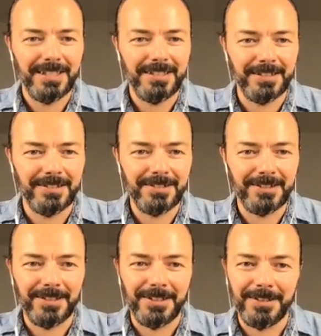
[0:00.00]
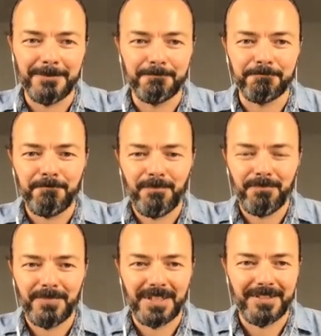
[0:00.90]
didn't um,
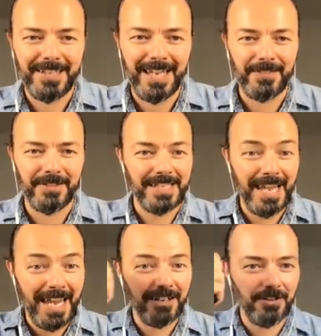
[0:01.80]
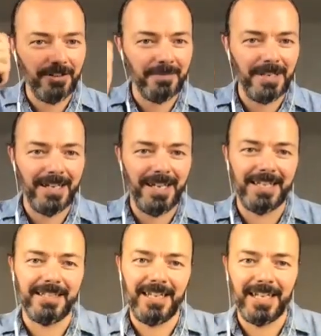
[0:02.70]
didn't have this anchor in my
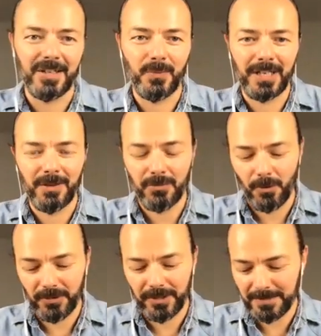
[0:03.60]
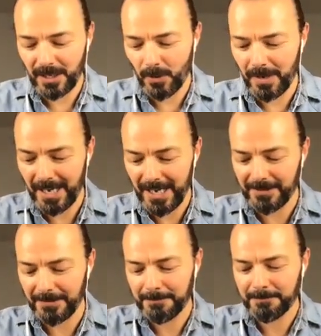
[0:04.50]
head like when I wrote them down by
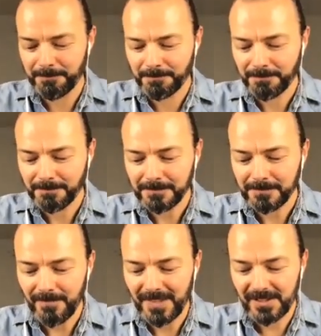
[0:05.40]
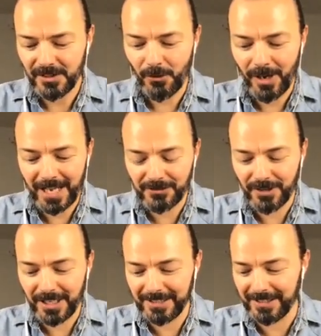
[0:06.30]
hand. So
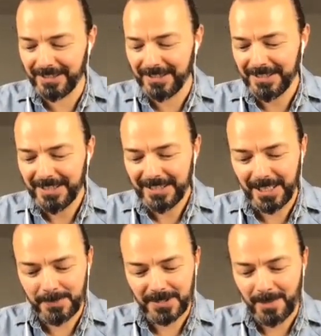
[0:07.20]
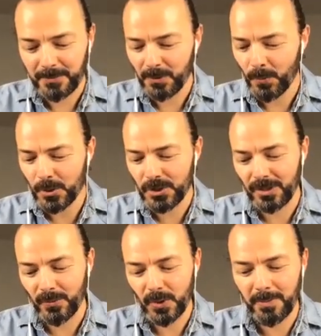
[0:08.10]
handwriting keeps up your
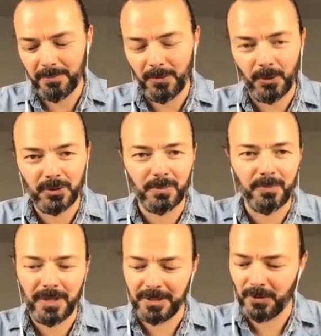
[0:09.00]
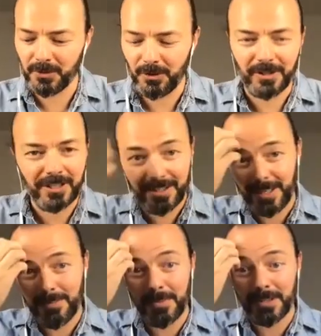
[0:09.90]
visual, verbal, motor, and motoric
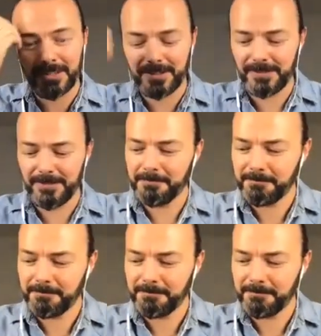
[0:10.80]
capabilities.